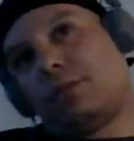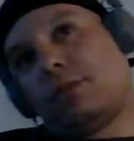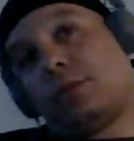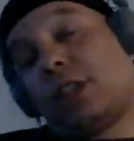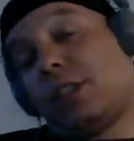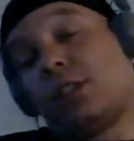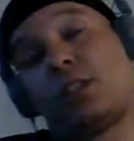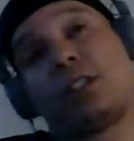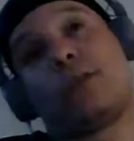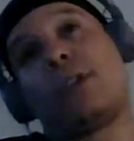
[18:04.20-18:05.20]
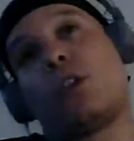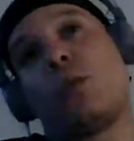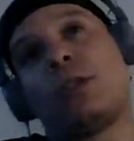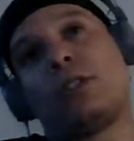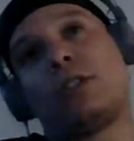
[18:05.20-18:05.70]
because this shit's been
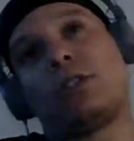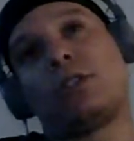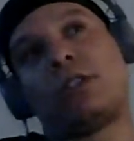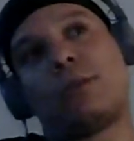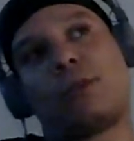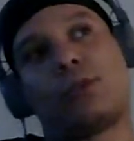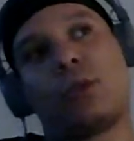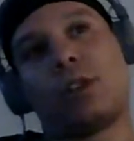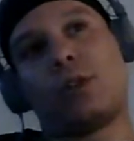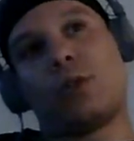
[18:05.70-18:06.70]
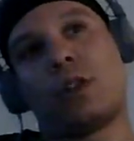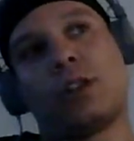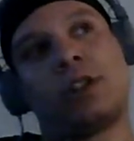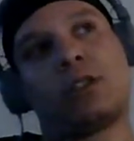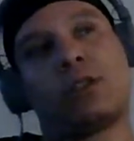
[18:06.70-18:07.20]
on me since December
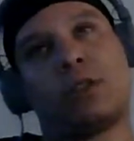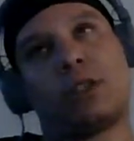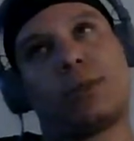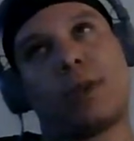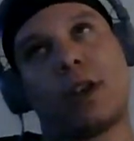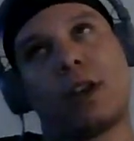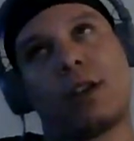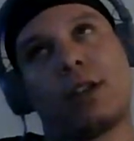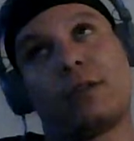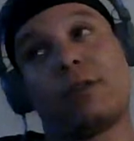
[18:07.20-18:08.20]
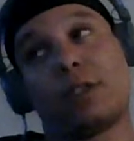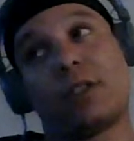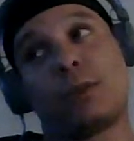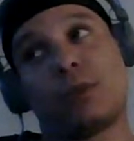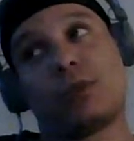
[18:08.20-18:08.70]
2020, and it's gonna expire at
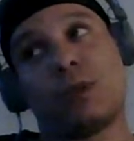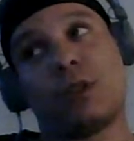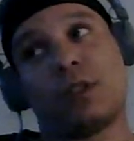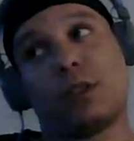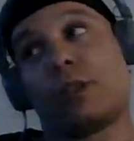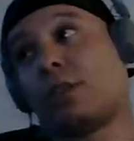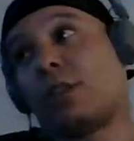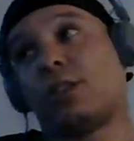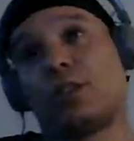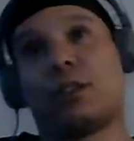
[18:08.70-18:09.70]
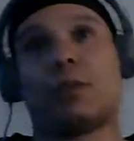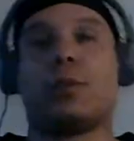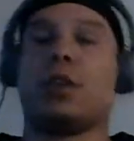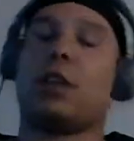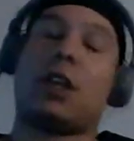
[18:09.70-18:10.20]
December 20 this year.
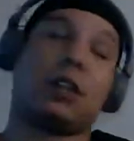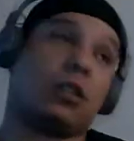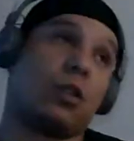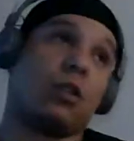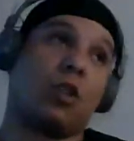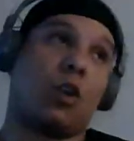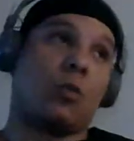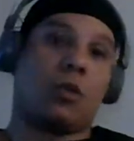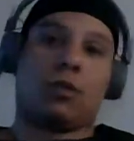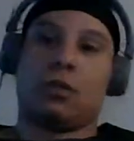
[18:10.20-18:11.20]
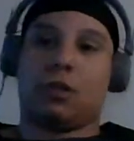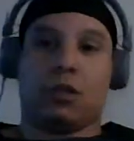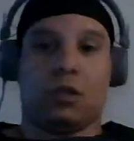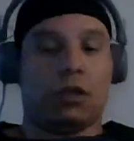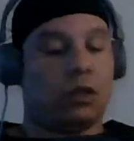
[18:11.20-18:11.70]
But so it's almost,
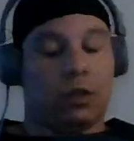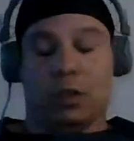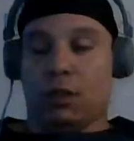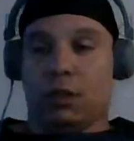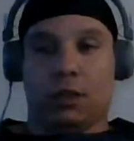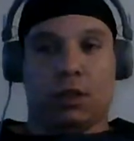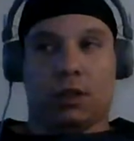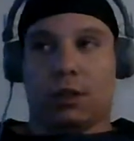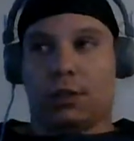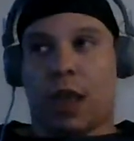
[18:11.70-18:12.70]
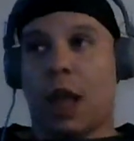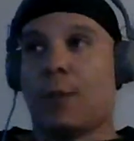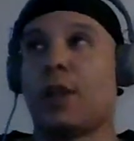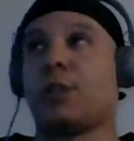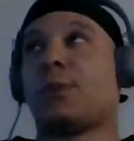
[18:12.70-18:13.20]
how
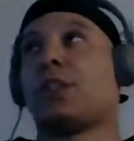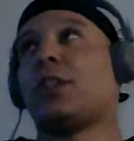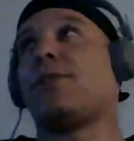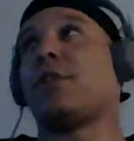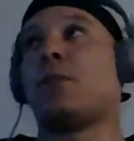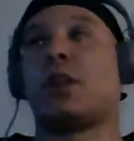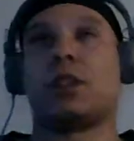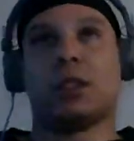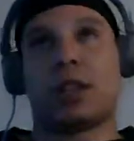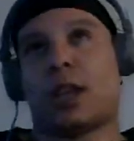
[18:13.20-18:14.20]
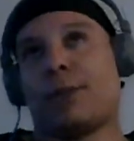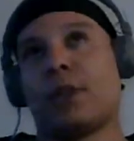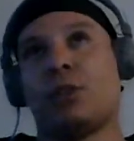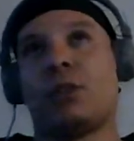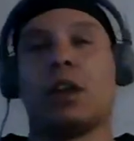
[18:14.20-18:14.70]
many specific months is that? I
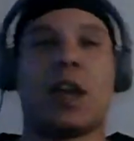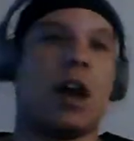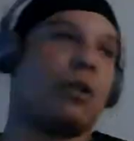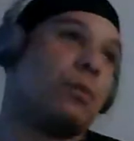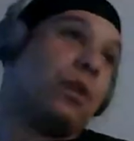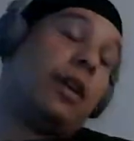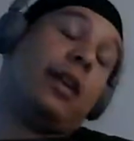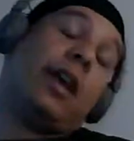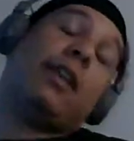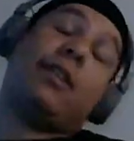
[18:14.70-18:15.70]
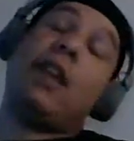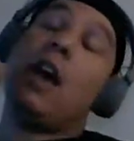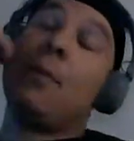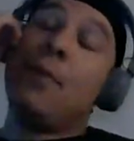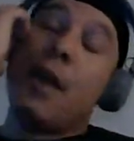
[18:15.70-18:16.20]
mean, you could count them, but it's
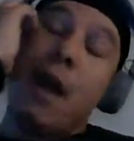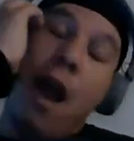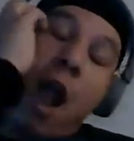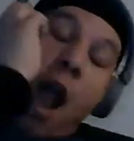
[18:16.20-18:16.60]
damn near